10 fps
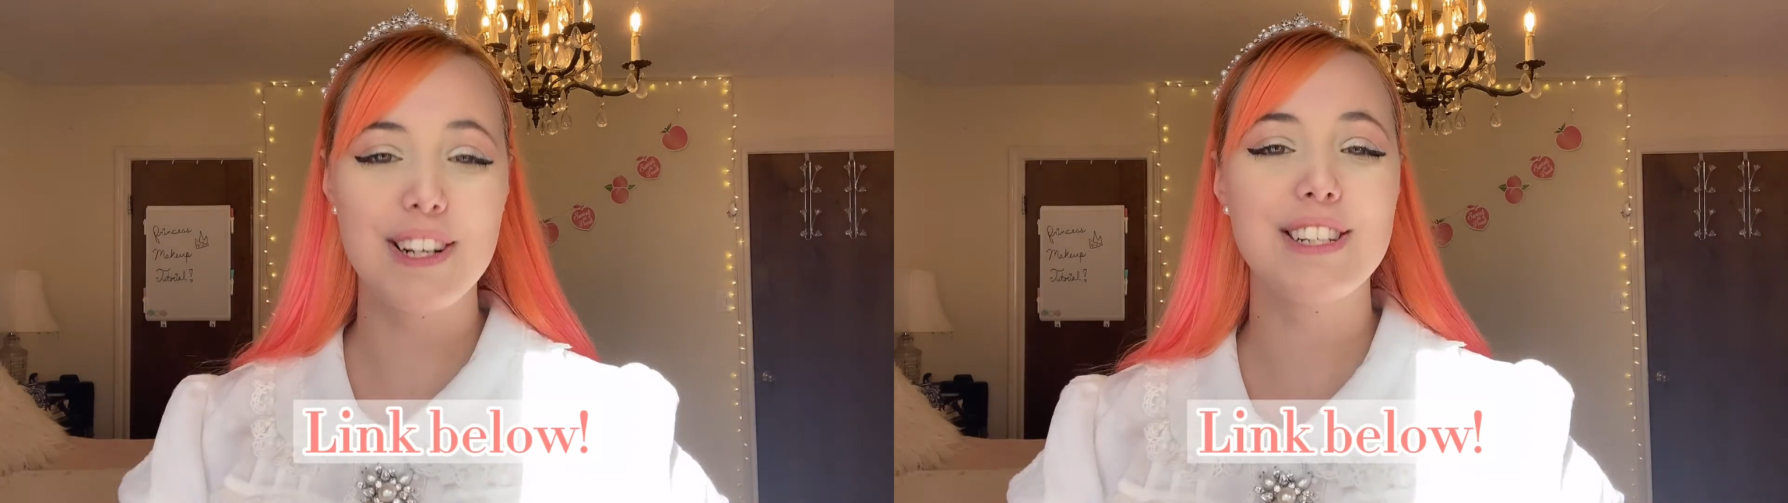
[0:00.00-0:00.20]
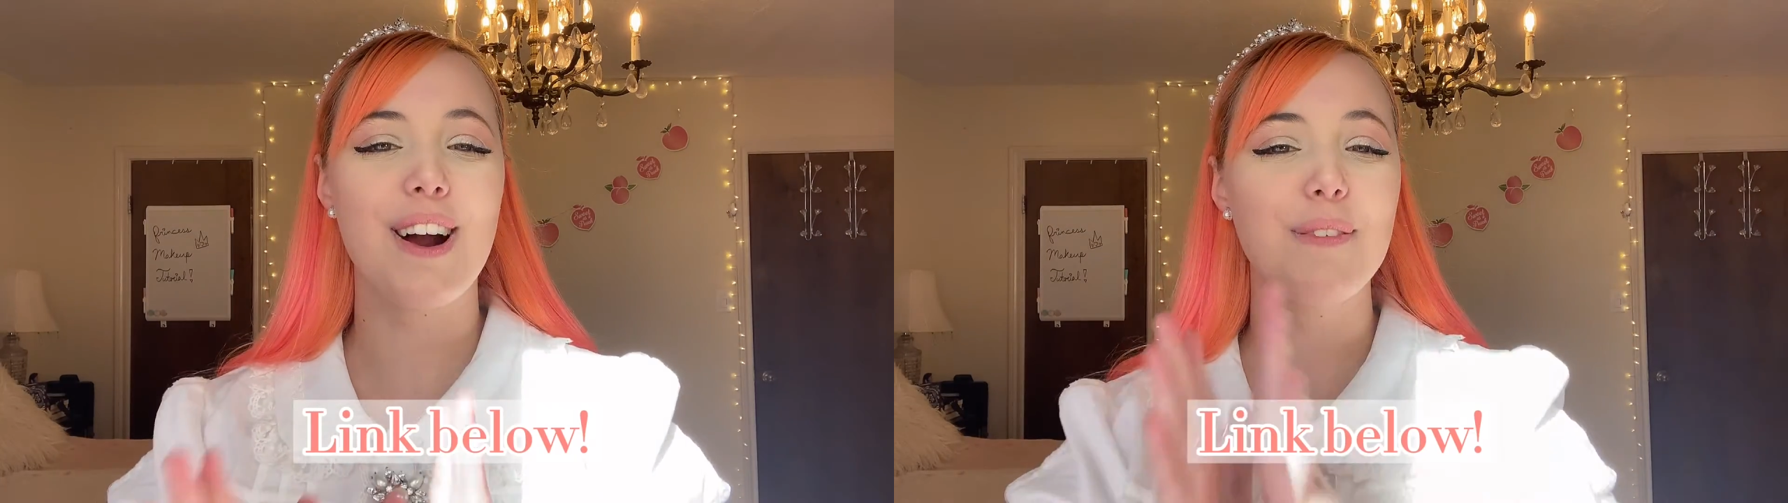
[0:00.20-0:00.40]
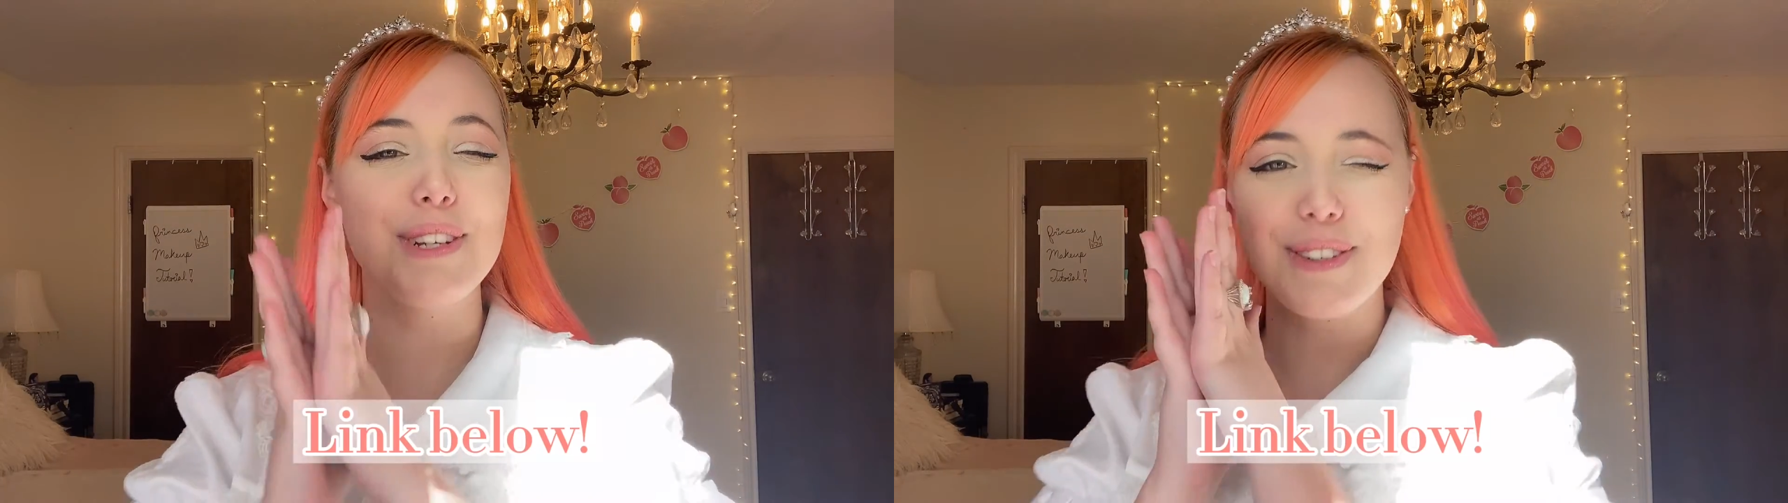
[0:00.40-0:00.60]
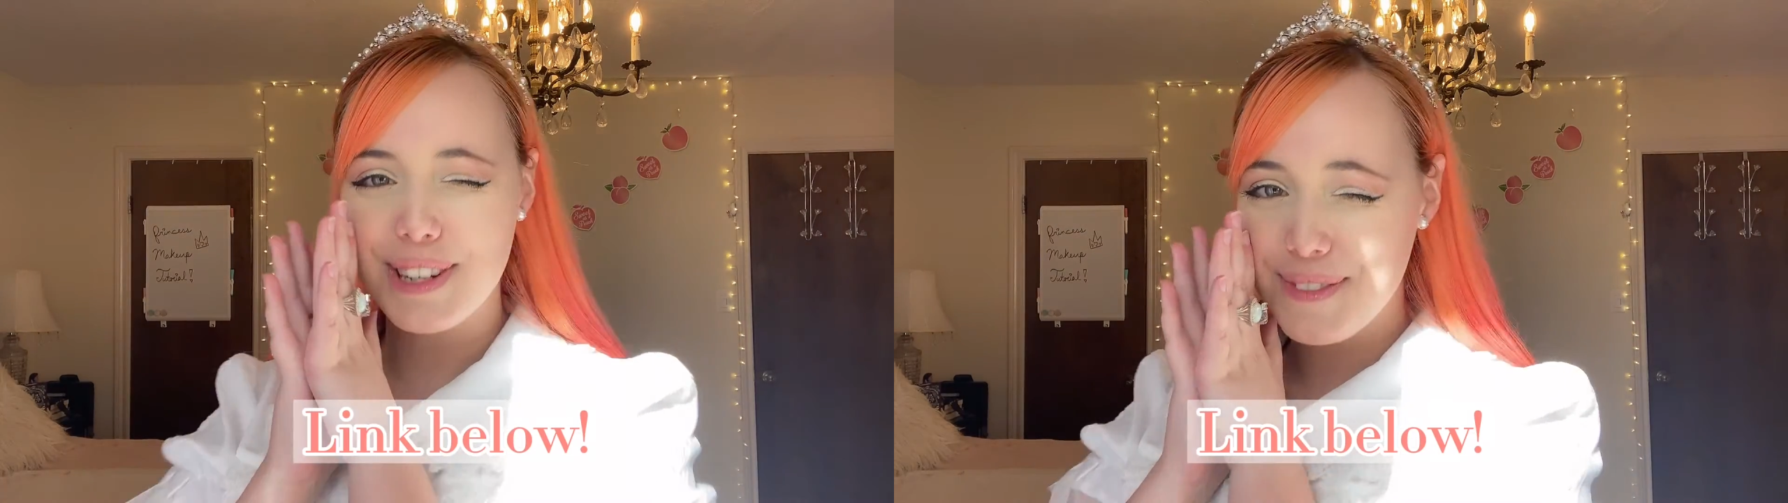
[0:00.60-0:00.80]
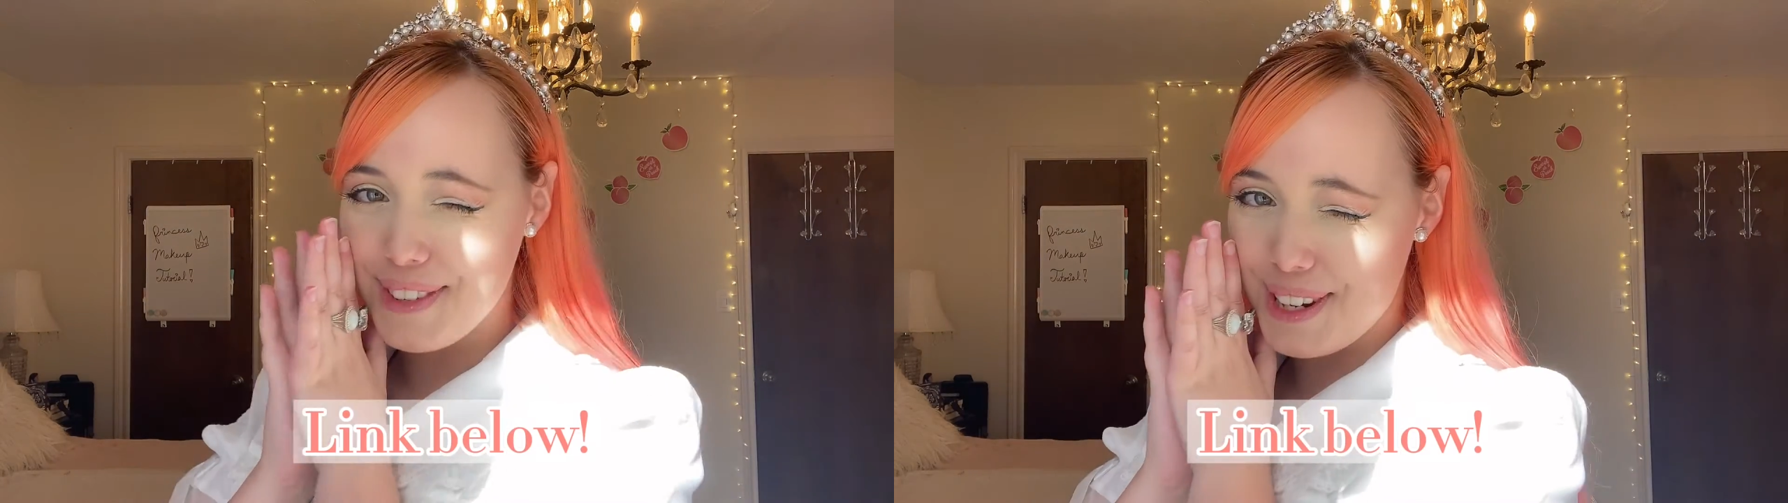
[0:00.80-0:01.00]
which I'll be
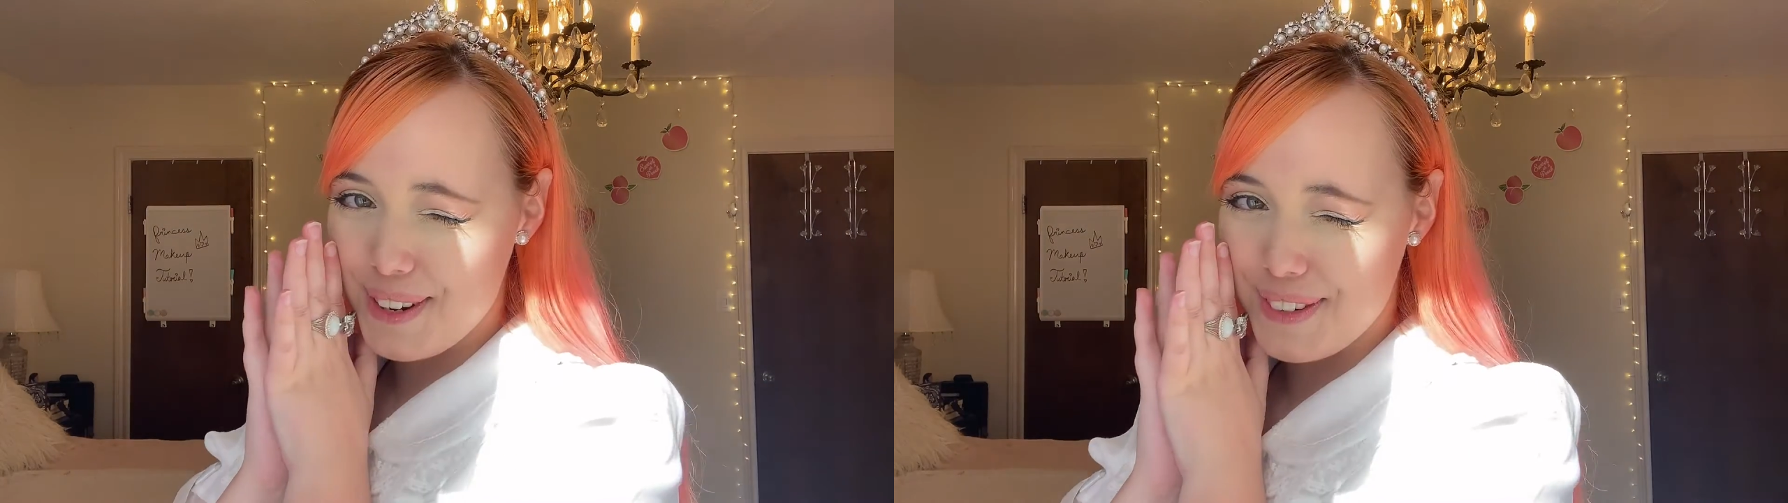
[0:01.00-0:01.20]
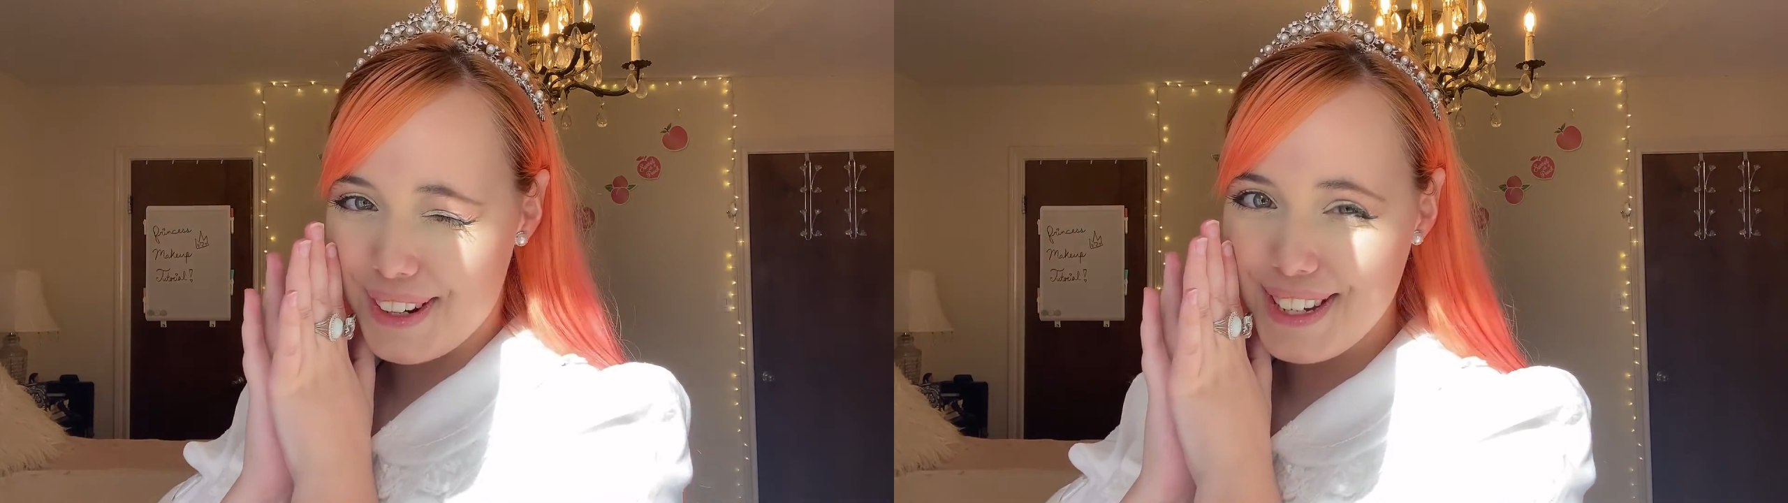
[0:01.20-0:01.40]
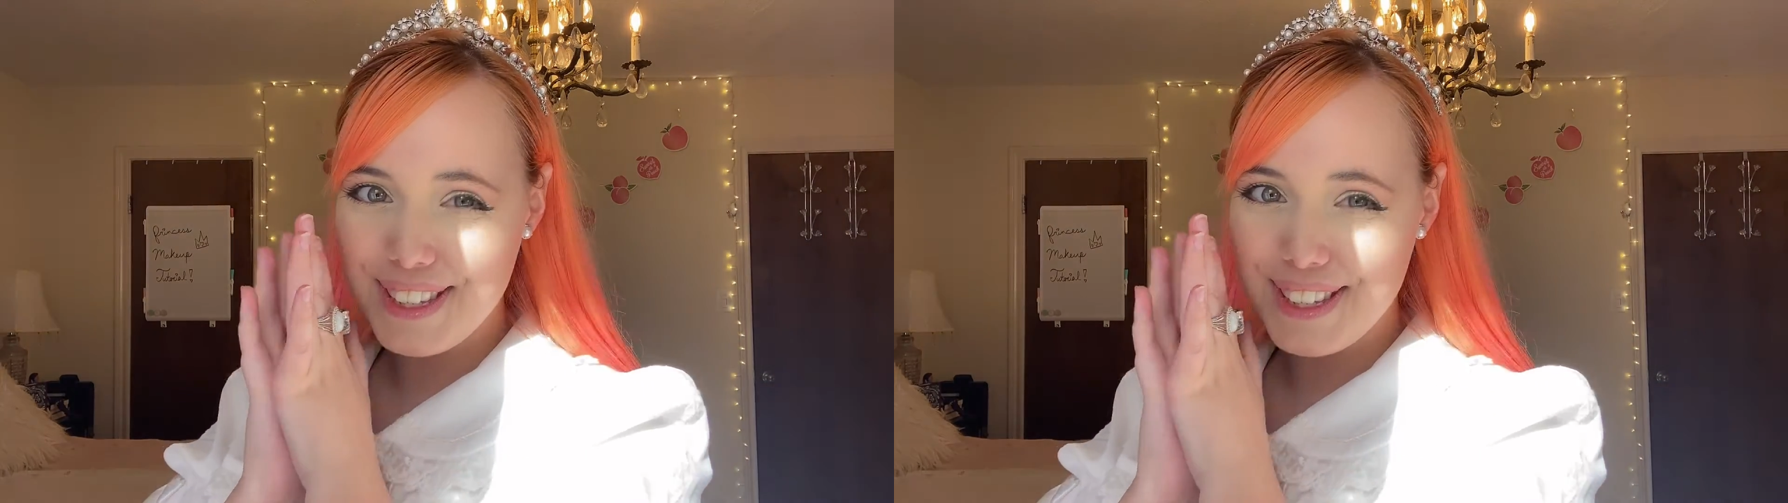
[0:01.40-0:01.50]
doing a video very